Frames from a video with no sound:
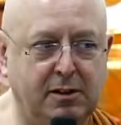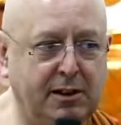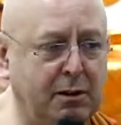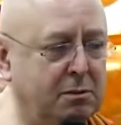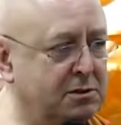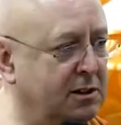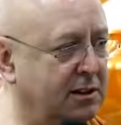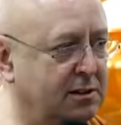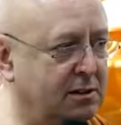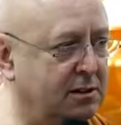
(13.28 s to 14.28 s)
That was
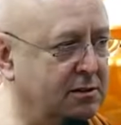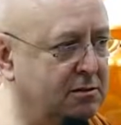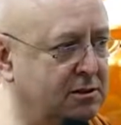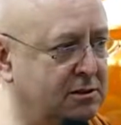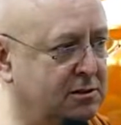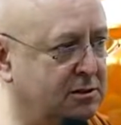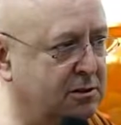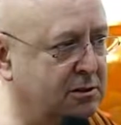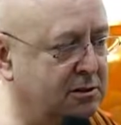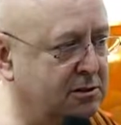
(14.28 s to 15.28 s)
like a Christian
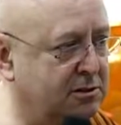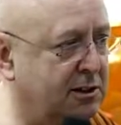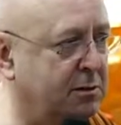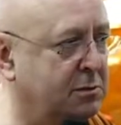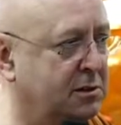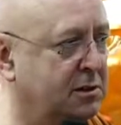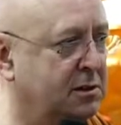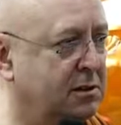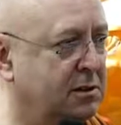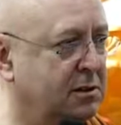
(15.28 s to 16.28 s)
concept,
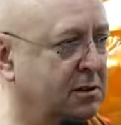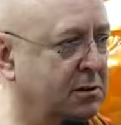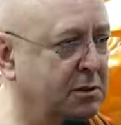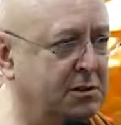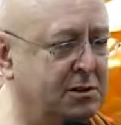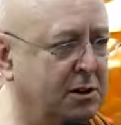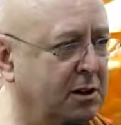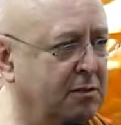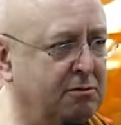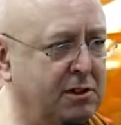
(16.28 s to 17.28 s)
which
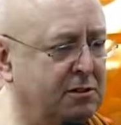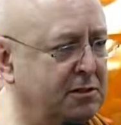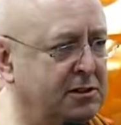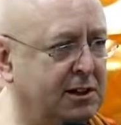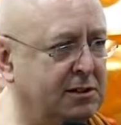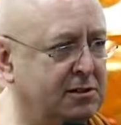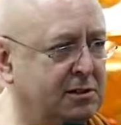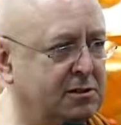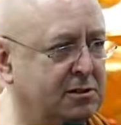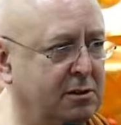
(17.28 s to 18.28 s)
I really
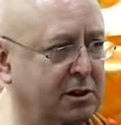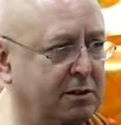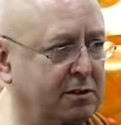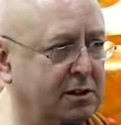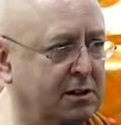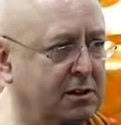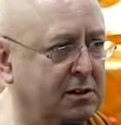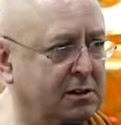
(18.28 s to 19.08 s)
rejected so heavily.